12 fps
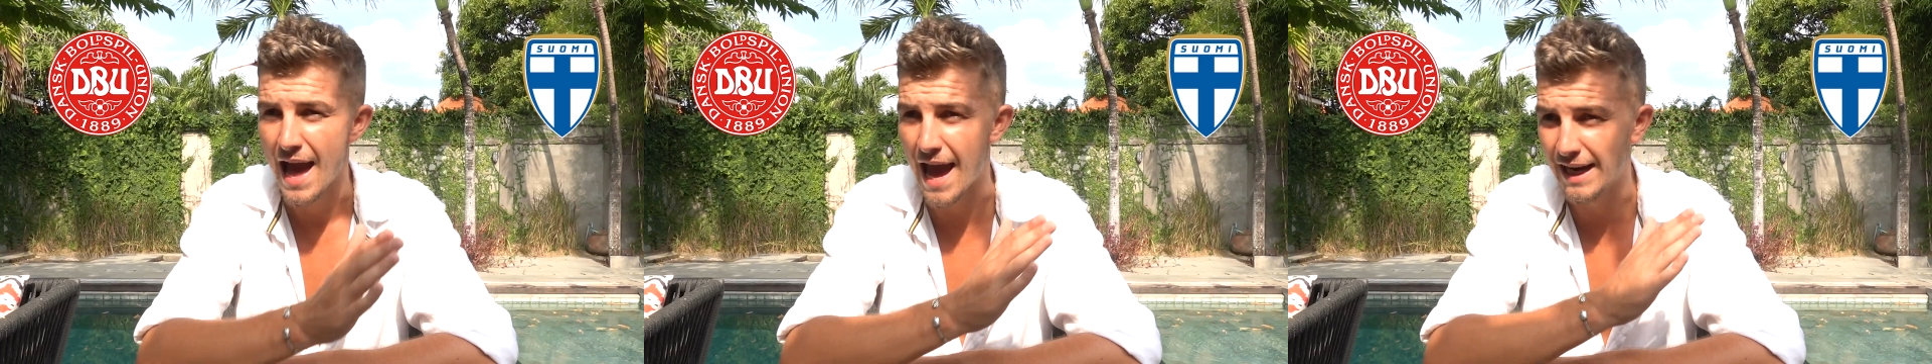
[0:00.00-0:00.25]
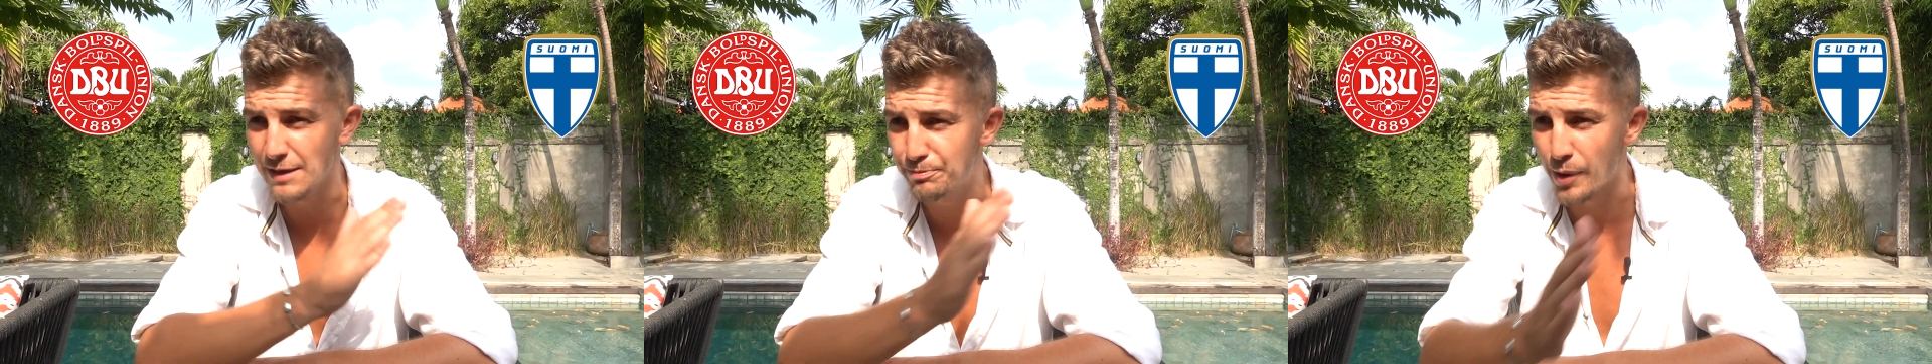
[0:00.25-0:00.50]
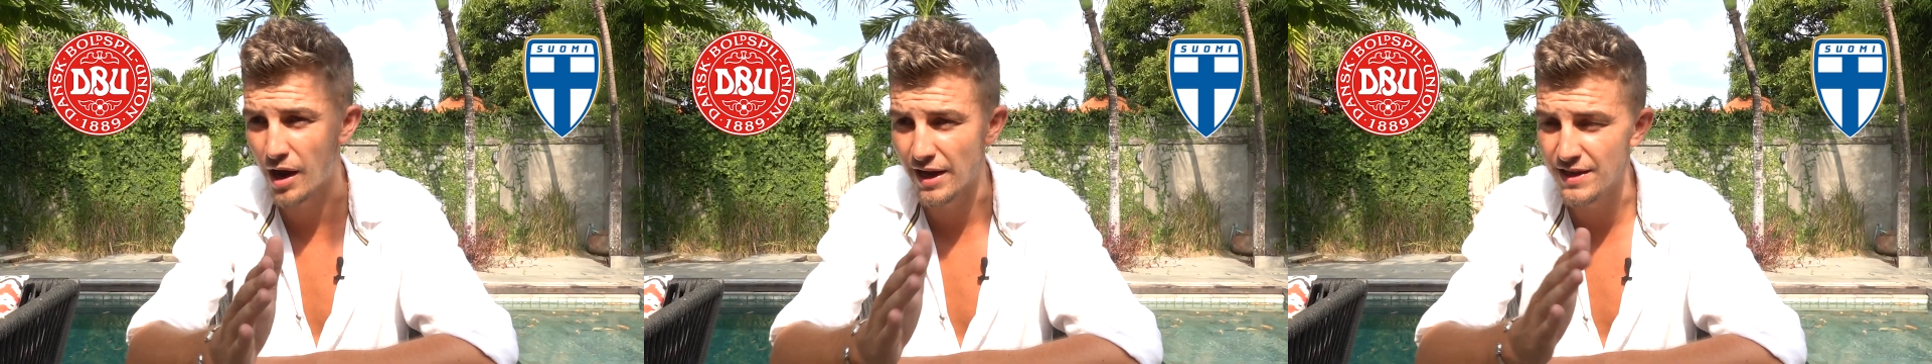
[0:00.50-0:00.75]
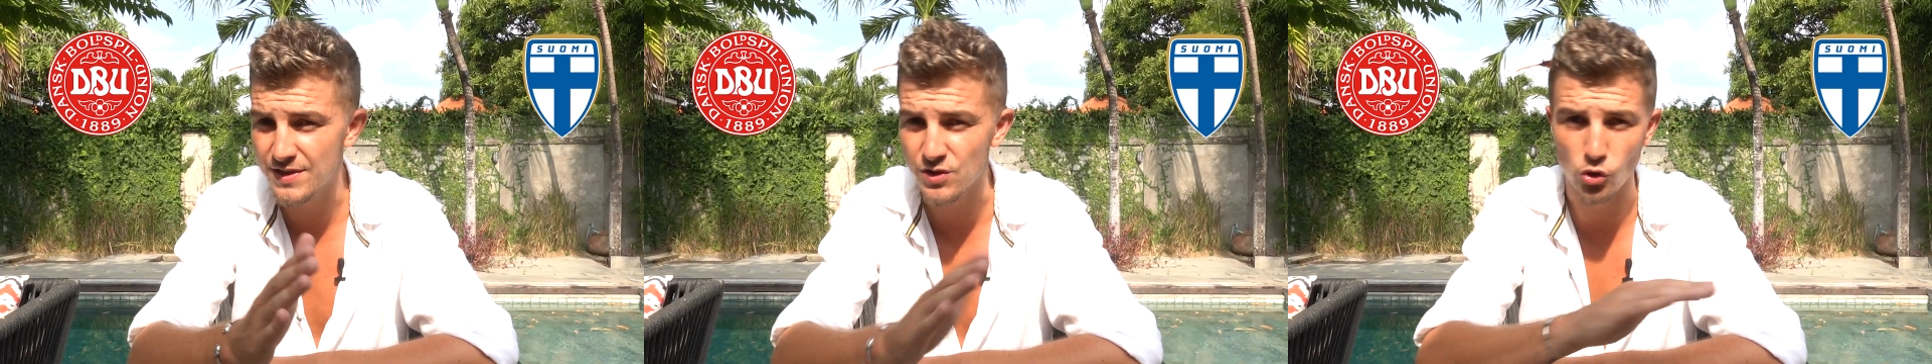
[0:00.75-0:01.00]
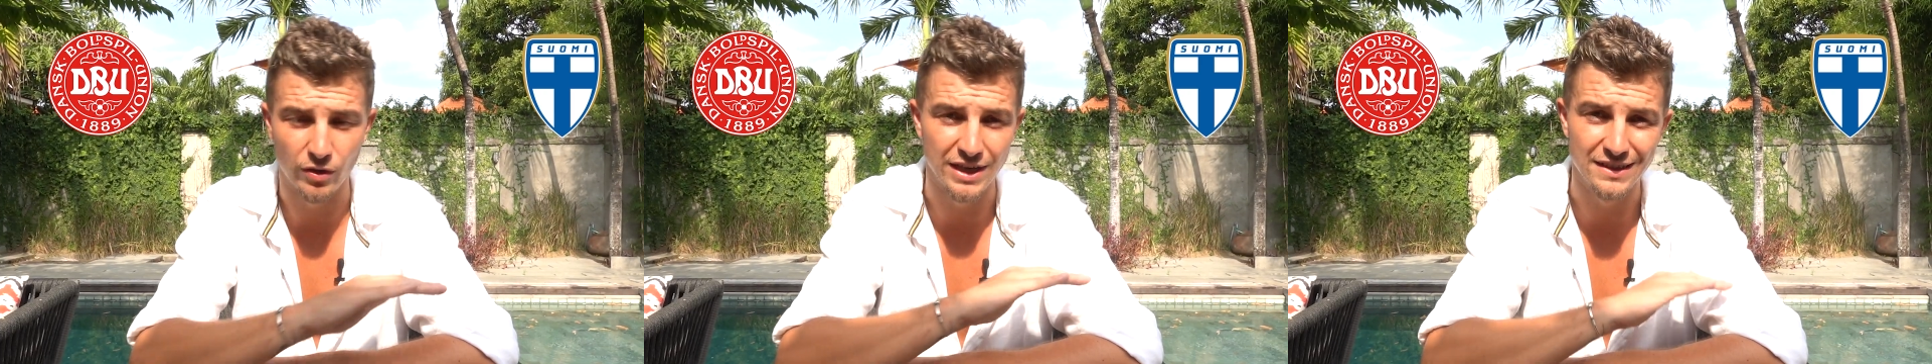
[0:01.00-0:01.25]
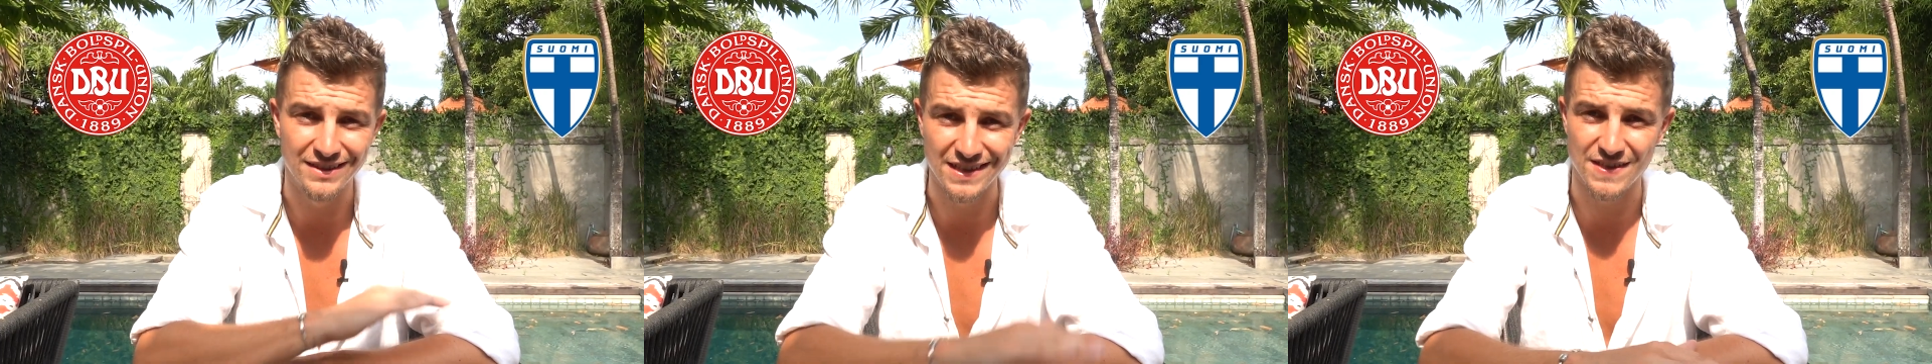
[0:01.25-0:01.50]
any bias or
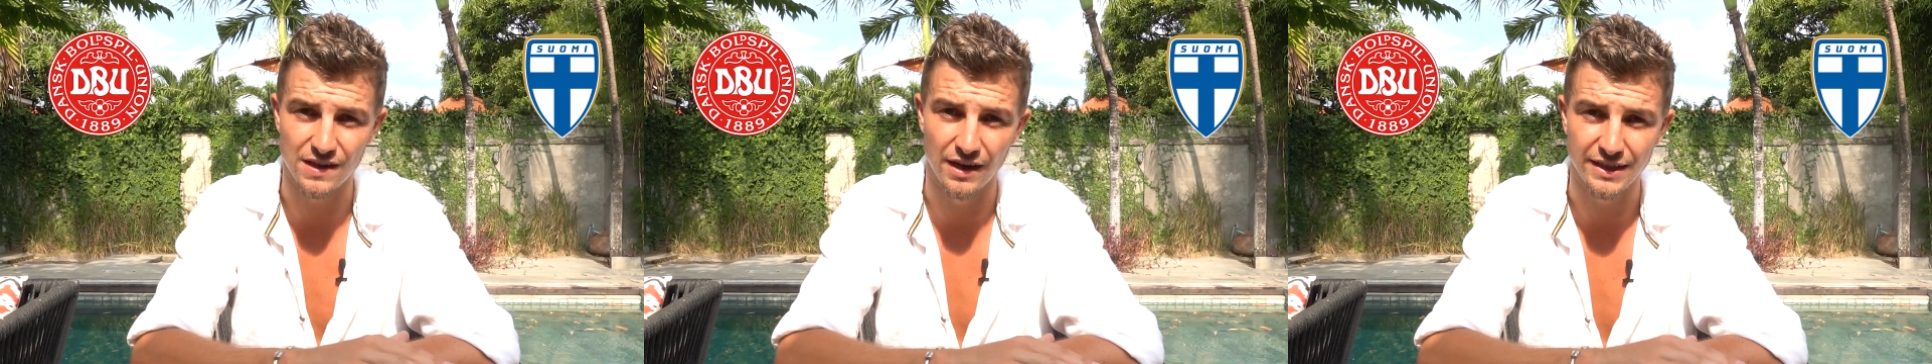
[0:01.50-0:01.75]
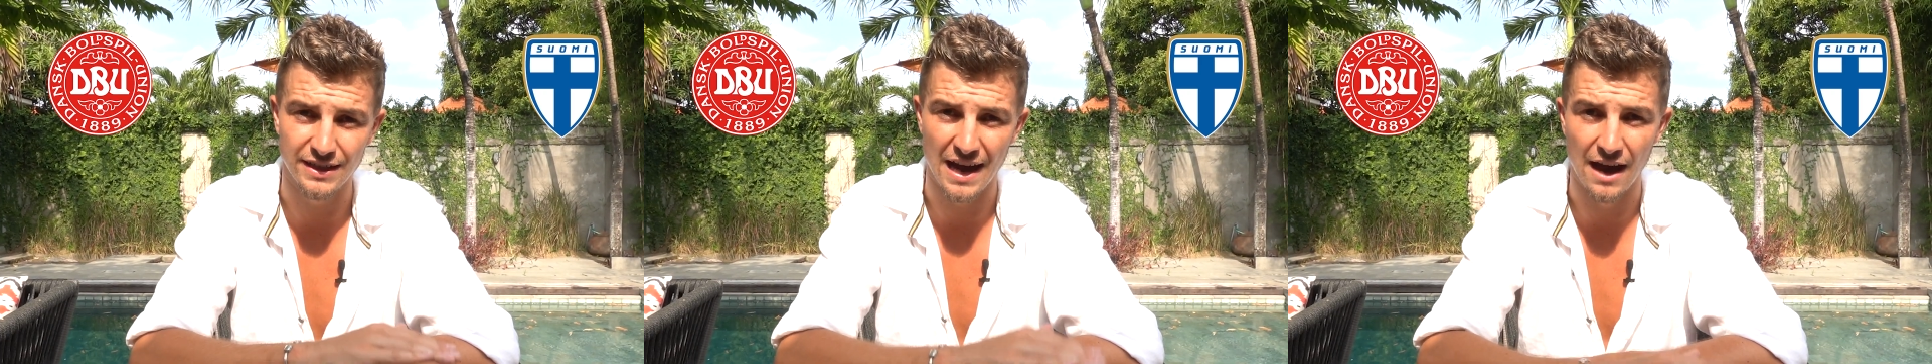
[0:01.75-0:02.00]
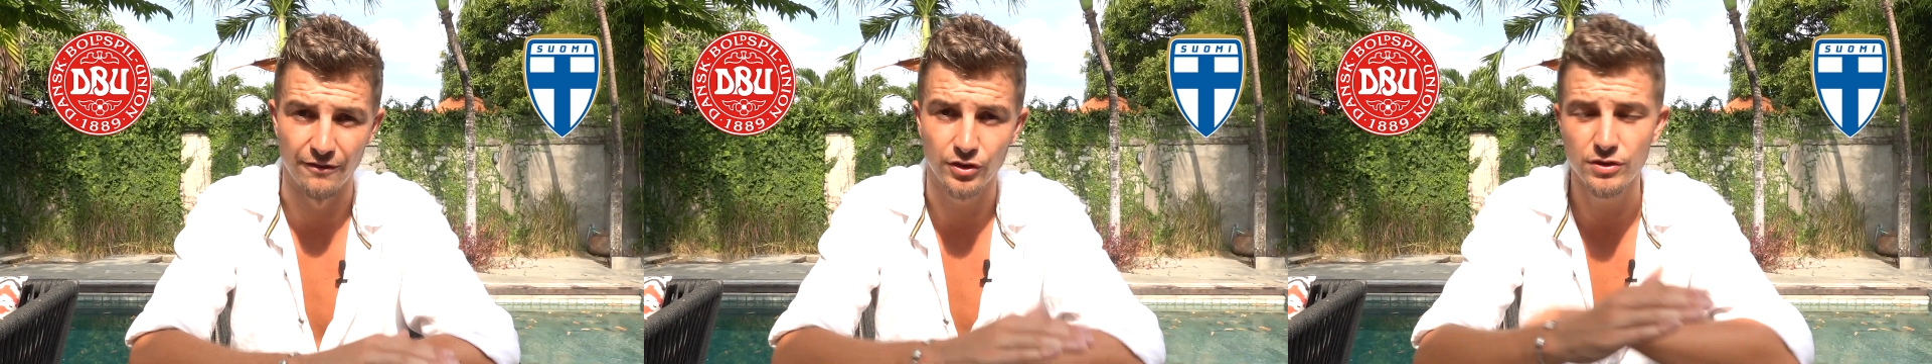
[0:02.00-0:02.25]
any dislike you have.